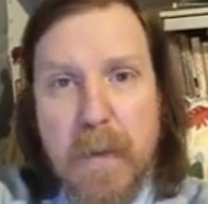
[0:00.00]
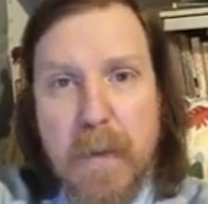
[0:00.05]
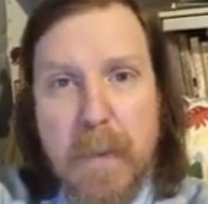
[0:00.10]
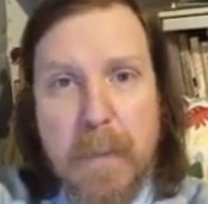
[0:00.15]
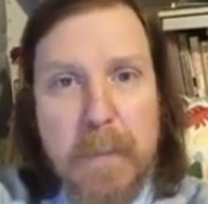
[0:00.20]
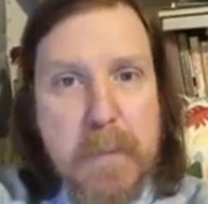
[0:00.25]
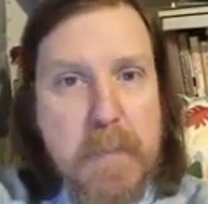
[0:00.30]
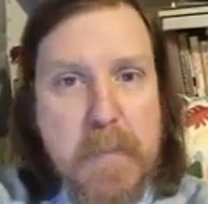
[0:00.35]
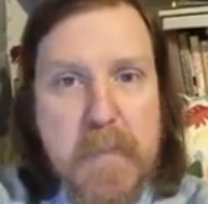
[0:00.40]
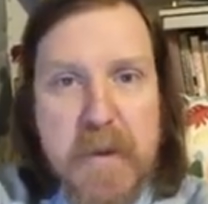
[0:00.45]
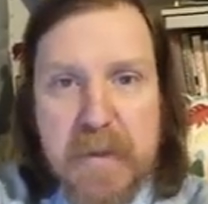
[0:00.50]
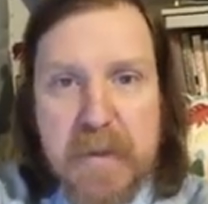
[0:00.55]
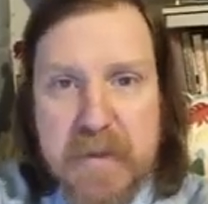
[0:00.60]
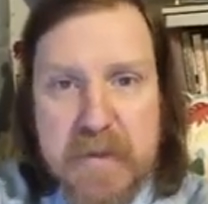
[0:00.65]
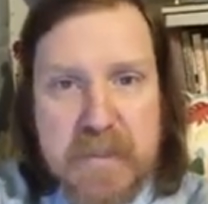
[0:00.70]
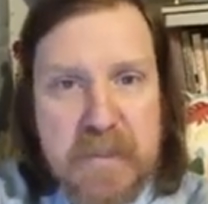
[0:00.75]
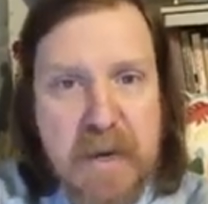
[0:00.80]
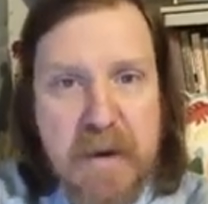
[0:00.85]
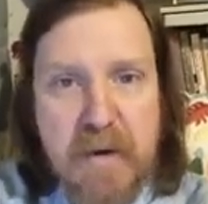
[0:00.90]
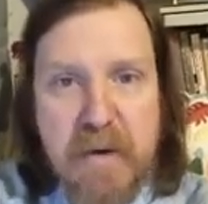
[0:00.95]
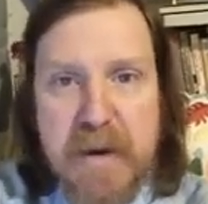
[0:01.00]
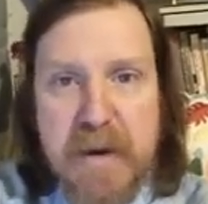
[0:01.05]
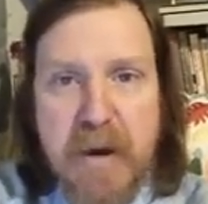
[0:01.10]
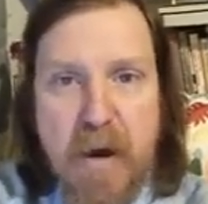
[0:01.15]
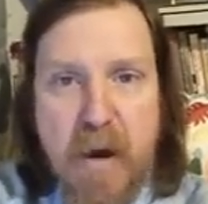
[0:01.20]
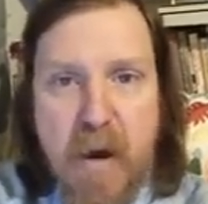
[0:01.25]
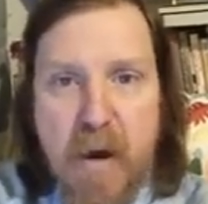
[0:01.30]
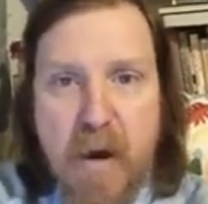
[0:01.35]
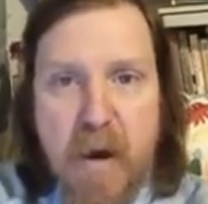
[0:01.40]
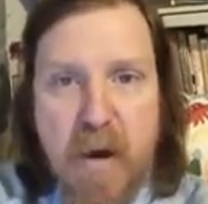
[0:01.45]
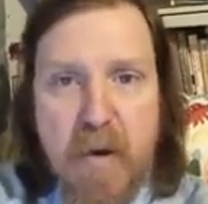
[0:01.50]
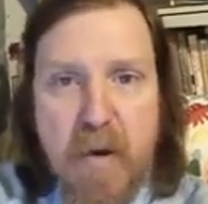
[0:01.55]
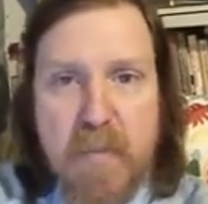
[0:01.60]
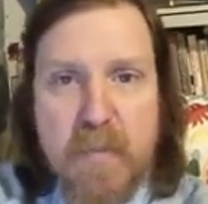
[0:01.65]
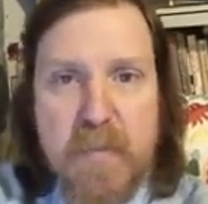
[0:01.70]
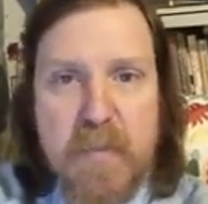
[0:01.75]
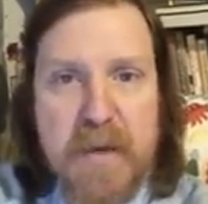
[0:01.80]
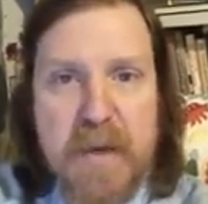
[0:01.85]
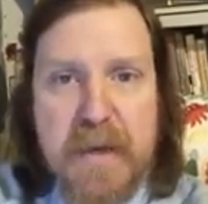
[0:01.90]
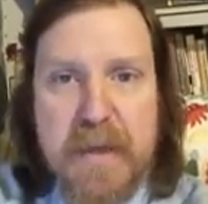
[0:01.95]
military
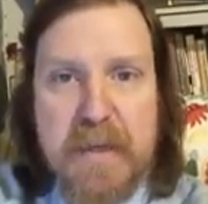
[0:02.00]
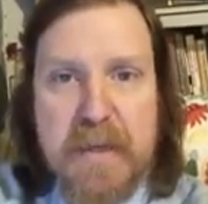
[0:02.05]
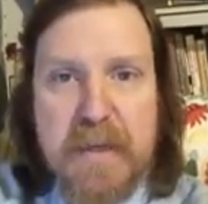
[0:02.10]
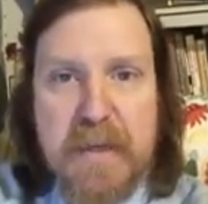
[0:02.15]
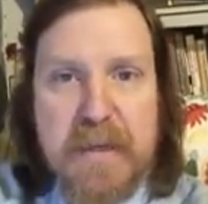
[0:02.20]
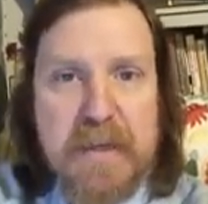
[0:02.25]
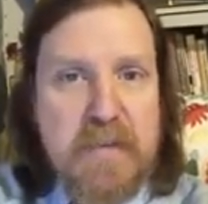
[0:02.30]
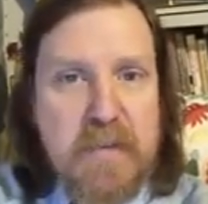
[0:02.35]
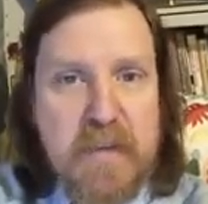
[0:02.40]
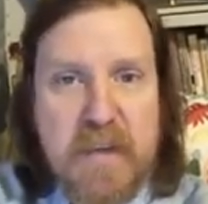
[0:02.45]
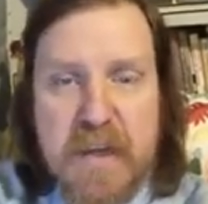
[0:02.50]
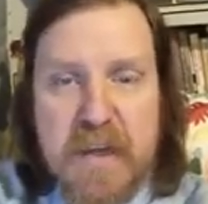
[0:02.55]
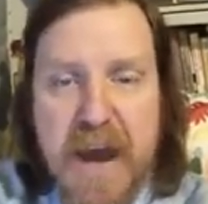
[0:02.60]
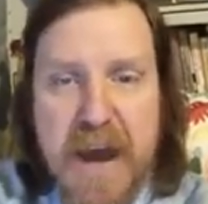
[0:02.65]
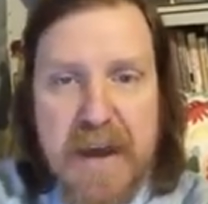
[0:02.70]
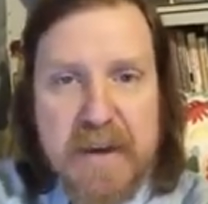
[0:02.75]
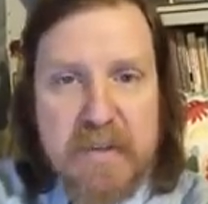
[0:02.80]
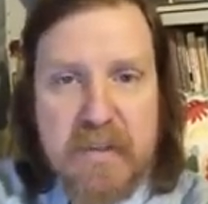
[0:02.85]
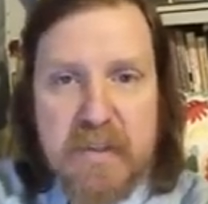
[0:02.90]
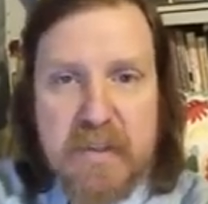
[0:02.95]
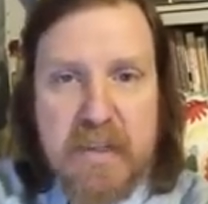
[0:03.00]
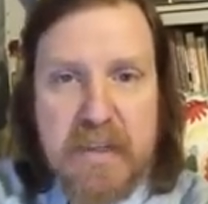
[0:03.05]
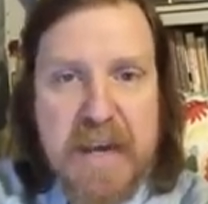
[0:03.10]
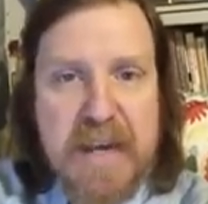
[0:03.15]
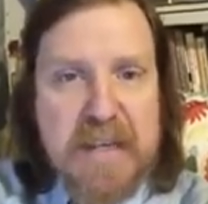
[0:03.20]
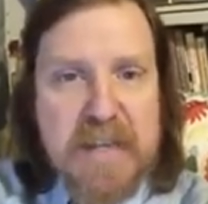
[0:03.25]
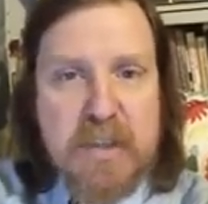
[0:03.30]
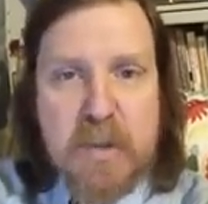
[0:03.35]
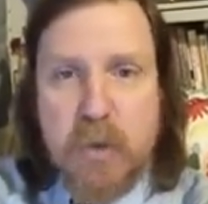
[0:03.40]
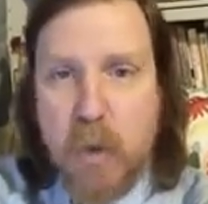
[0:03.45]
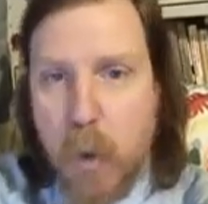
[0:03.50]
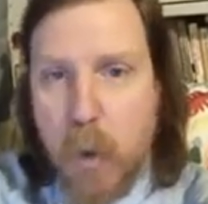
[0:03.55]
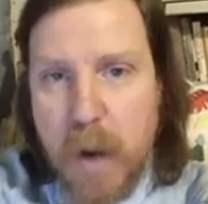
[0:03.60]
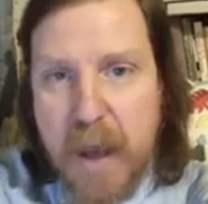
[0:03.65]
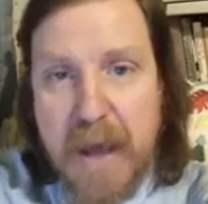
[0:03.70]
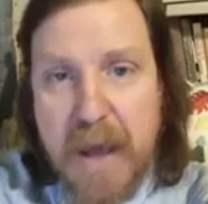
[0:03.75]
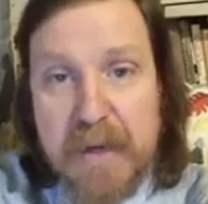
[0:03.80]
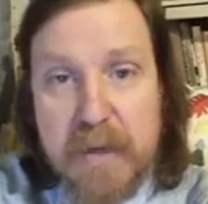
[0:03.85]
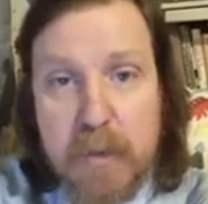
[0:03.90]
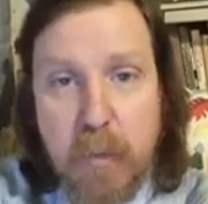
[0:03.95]
arm in the United States or
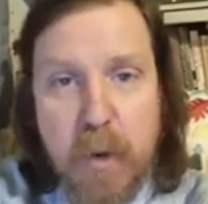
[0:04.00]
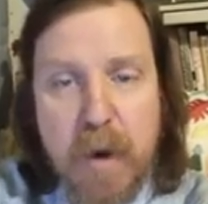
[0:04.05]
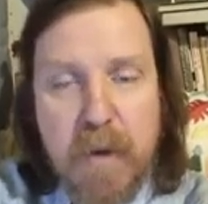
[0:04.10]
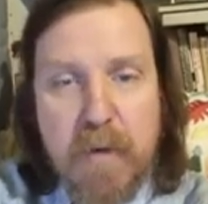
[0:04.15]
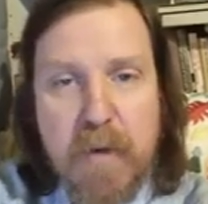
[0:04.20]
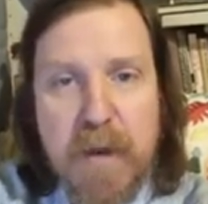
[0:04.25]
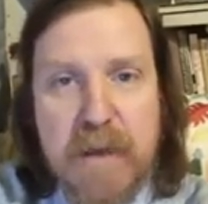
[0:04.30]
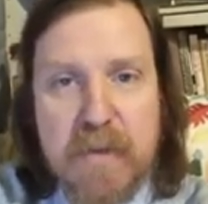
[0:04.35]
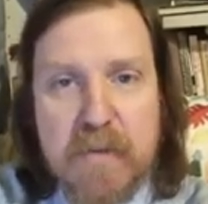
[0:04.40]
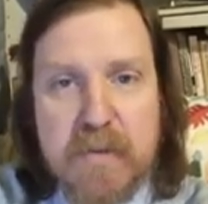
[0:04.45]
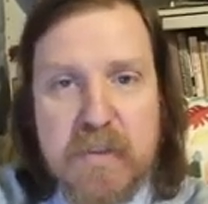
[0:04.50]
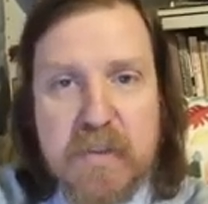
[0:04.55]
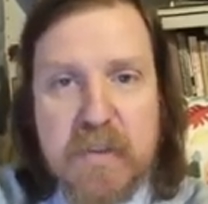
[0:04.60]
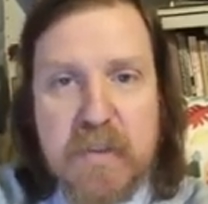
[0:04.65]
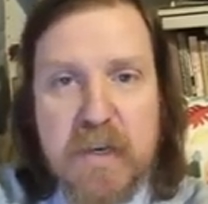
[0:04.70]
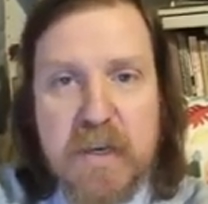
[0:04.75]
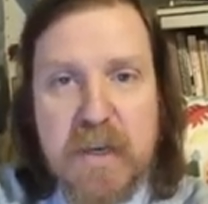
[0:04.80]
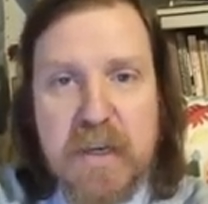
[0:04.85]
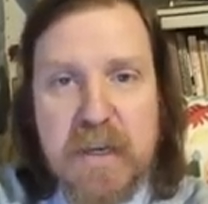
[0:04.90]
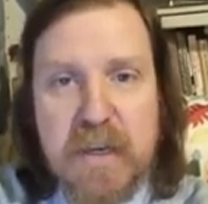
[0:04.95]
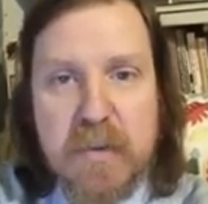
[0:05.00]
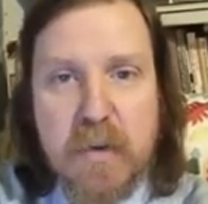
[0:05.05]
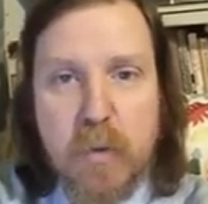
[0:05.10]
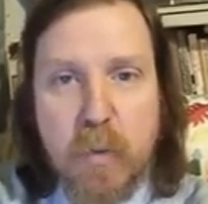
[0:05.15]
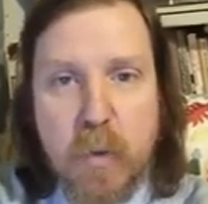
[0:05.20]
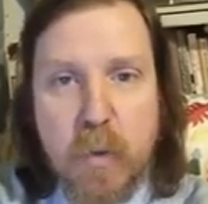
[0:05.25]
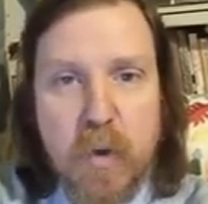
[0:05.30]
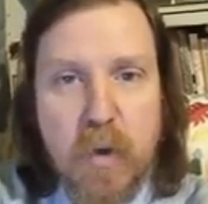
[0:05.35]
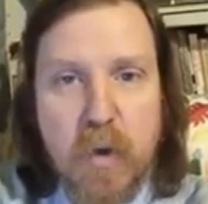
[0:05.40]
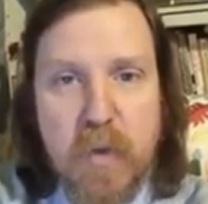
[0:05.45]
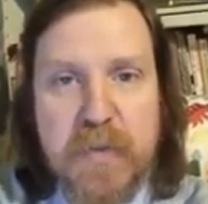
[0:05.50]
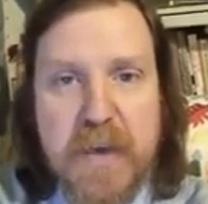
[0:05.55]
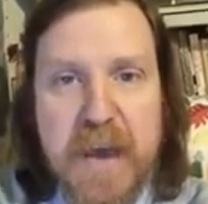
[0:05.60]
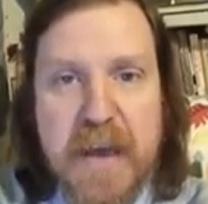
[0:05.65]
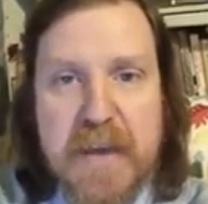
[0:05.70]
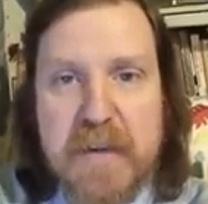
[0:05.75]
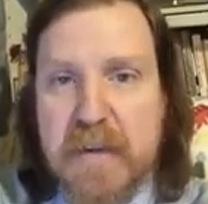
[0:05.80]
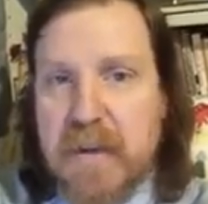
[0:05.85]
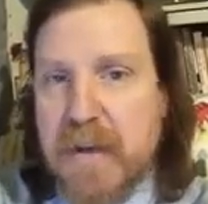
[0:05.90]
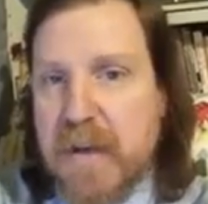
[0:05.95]
anywhere else in the world
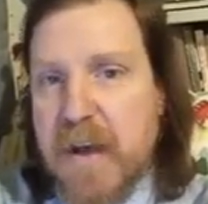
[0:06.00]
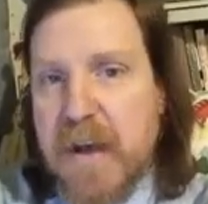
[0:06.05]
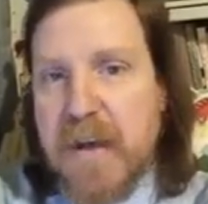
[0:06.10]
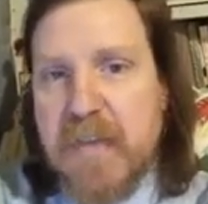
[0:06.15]
that